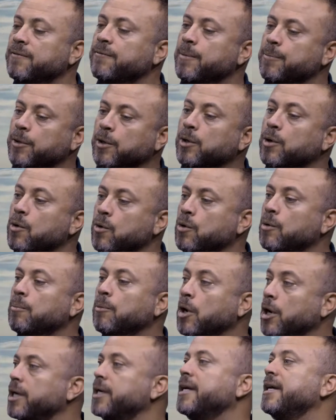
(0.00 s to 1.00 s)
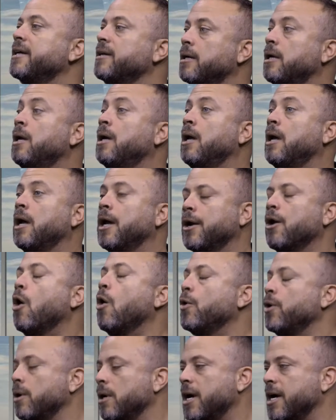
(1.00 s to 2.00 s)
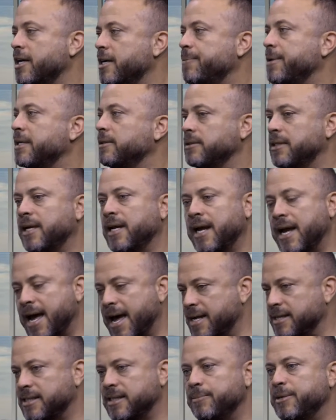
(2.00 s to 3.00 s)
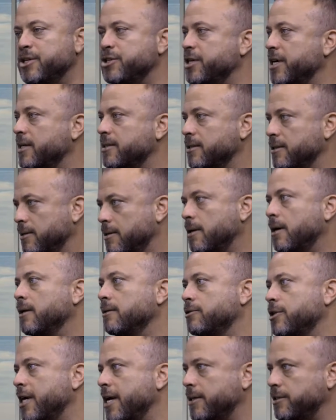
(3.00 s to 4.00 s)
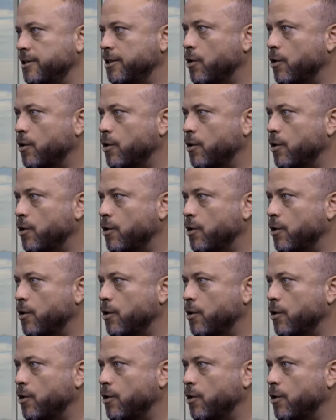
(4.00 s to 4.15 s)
from the local market, an owner occupant, and it has to be checked on the contract.